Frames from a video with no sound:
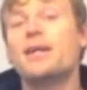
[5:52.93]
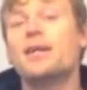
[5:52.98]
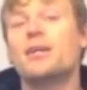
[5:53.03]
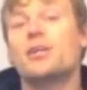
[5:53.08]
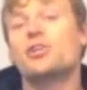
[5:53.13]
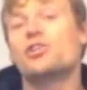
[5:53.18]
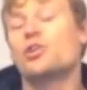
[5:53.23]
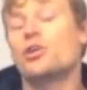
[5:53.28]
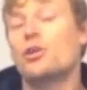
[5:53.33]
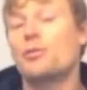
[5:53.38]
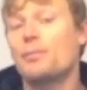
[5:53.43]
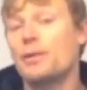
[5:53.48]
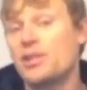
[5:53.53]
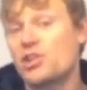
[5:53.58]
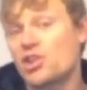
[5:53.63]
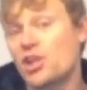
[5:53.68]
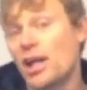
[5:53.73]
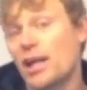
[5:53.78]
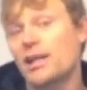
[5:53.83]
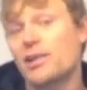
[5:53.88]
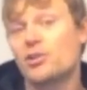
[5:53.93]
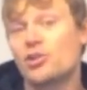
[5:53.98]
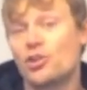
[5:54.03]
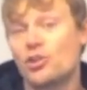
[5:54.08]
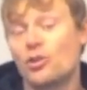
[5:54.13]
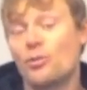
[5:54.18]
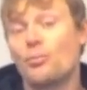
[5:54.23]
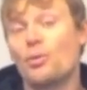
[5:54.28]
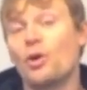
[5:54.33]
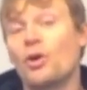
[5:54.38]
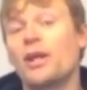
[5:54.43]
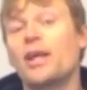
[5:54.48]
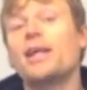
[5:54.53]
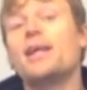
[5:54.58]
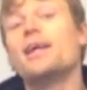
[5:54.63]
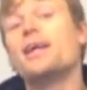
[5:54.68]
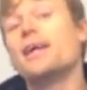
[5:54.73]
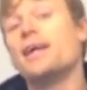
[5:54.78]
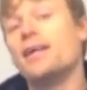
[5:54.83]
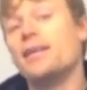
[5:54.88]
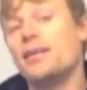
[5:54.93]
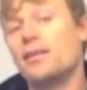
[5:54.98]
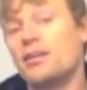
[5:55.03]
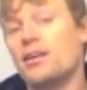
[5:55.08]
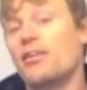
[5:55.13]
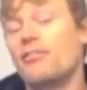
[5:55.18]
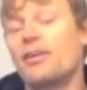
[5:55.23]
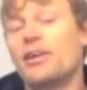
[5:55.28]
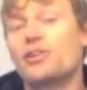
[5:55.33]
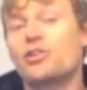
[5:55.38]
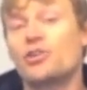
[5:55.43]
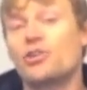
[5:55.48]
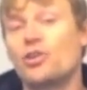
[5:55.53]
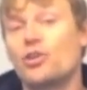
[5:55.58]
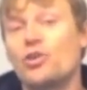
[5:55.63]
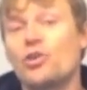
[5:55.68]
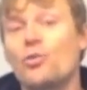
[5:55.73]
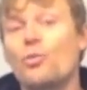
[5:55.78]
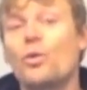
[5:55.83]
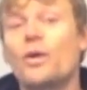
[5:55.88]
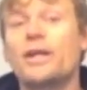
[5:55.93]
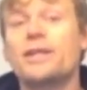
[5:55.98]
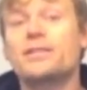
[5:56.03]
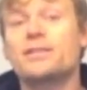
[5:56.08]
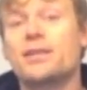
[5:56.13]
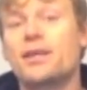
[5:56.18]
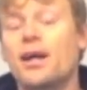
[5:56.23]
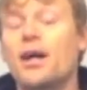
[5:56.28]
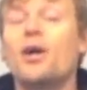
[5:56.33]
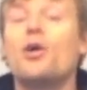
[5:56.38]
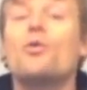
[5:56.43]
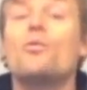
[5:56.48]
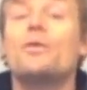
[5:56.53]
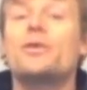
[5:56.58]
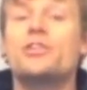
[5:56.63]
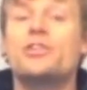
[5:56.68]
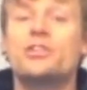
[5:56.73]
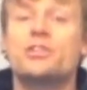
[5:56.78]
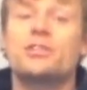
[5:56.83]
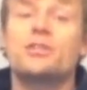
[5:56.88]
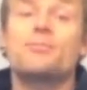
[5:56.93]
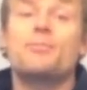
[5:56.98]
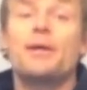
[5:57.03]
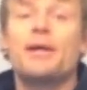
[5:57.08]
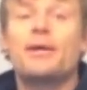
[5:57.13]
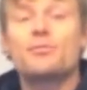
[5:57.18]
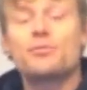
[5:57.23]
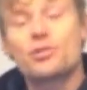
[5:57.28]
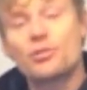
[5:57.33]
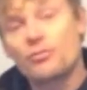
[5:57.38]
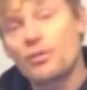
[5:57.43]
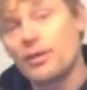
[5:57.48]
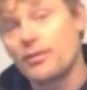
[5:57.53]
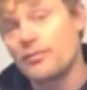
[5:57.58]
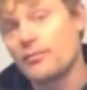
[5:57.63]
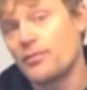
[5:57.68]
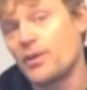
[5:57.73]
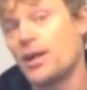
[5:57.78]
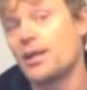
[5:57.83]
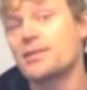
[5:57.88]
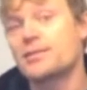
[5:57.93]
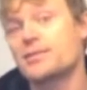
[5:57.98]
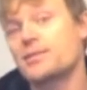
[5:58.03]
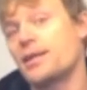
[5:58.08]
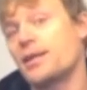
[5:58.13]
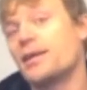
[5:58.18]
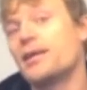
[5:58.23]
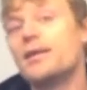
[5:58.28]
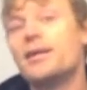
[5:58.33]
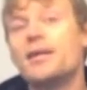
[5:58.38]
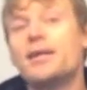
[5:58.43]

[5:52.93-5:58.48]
because you're going to be challenging your body in the direction that you want it to go, which is to be able to run faster.